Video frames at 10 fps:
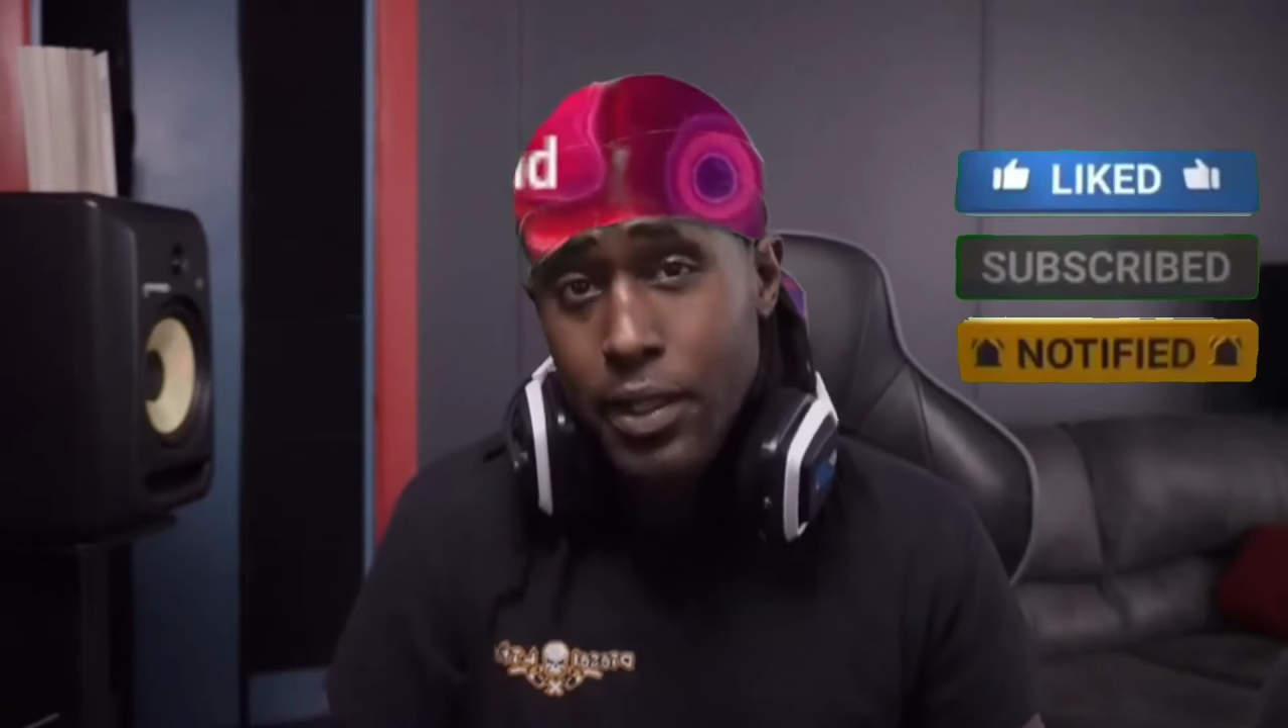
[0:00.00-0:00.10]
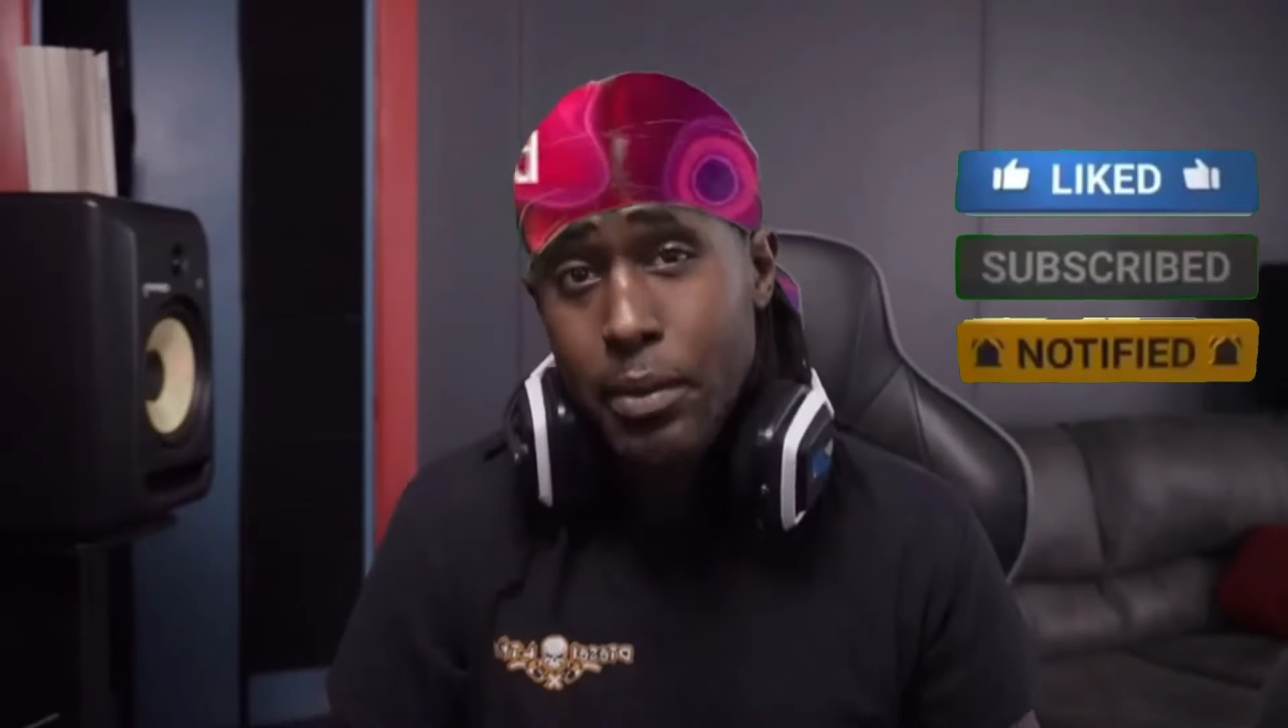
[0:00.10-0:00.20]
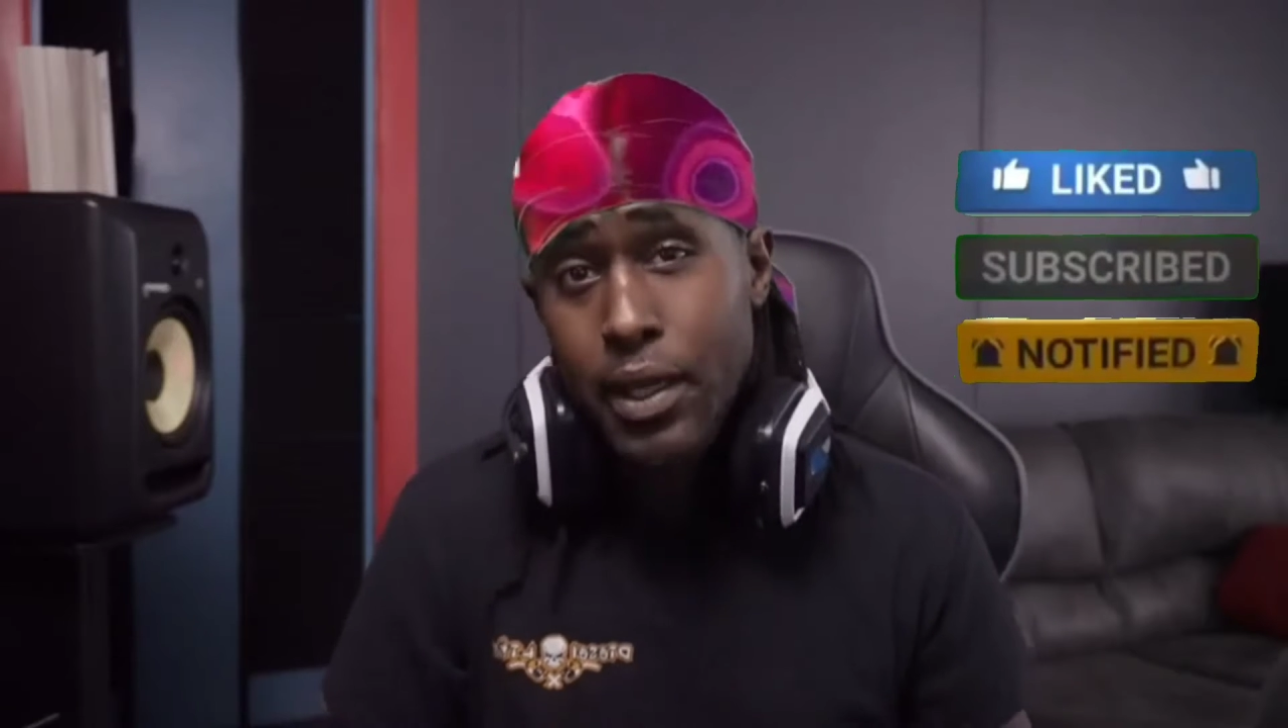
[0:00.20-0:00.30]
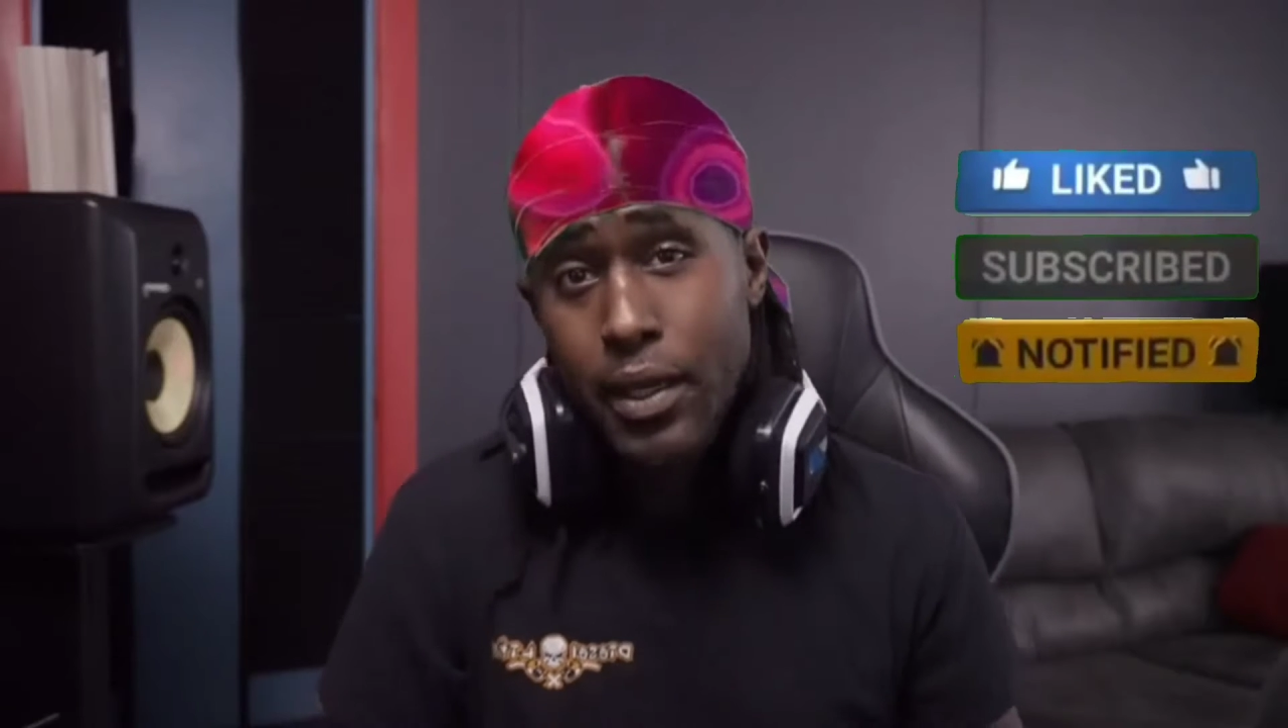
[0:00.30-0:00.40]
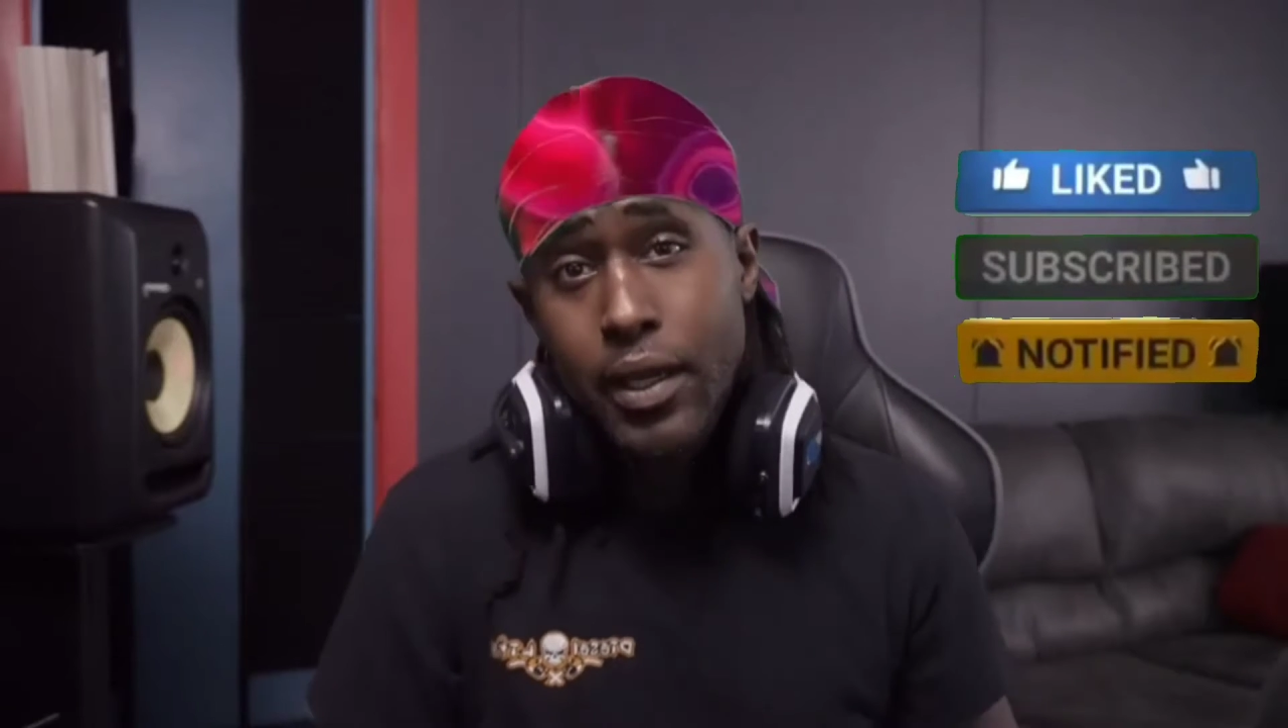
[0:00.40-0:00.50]

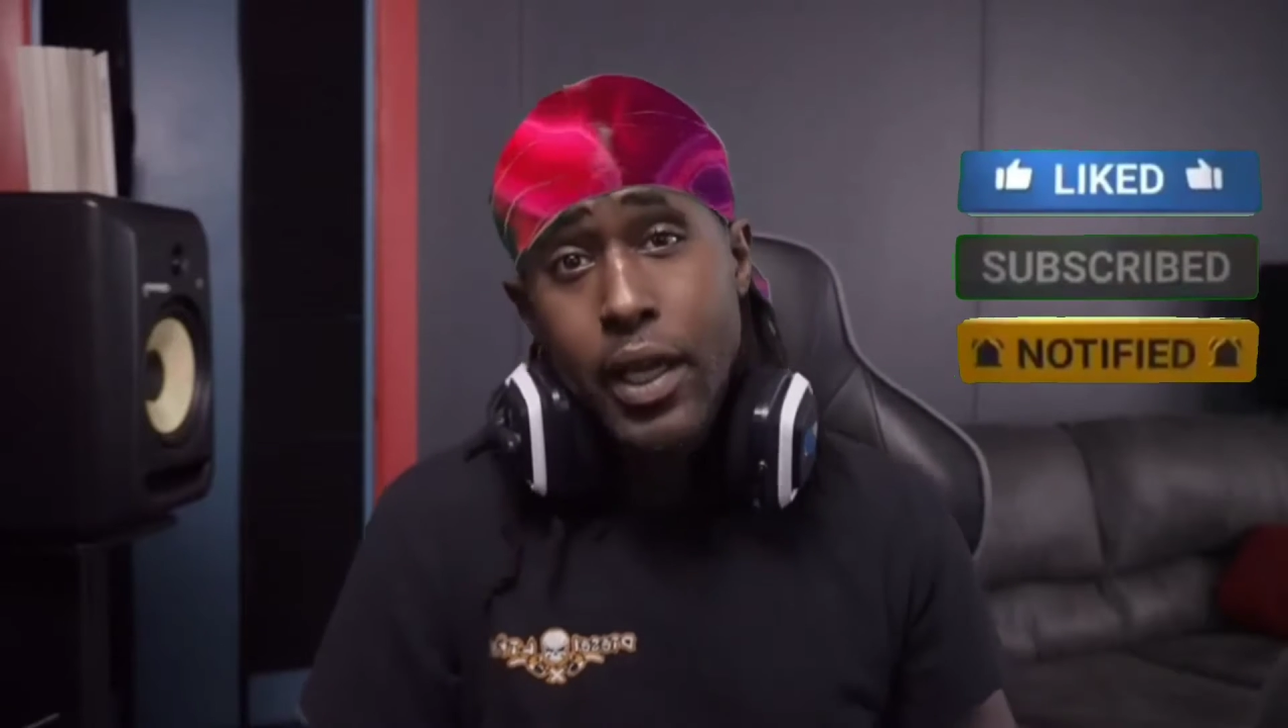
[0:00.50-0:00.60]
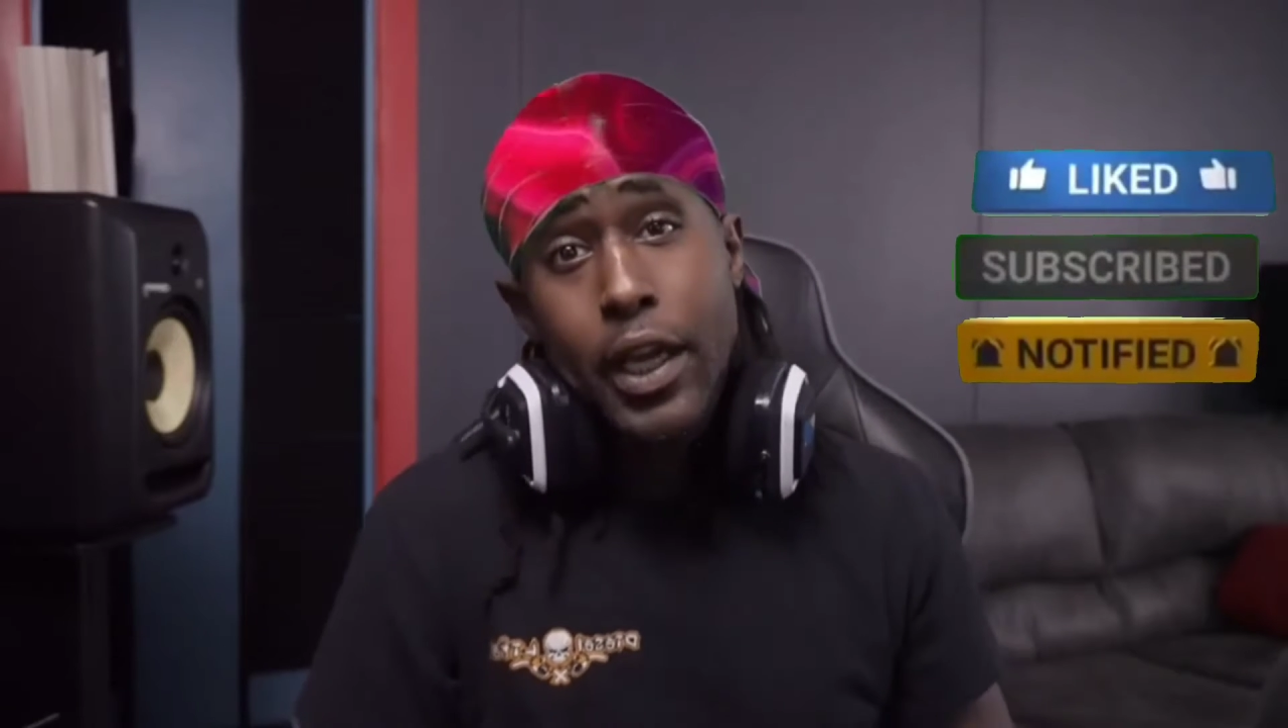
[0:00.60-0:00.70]
man.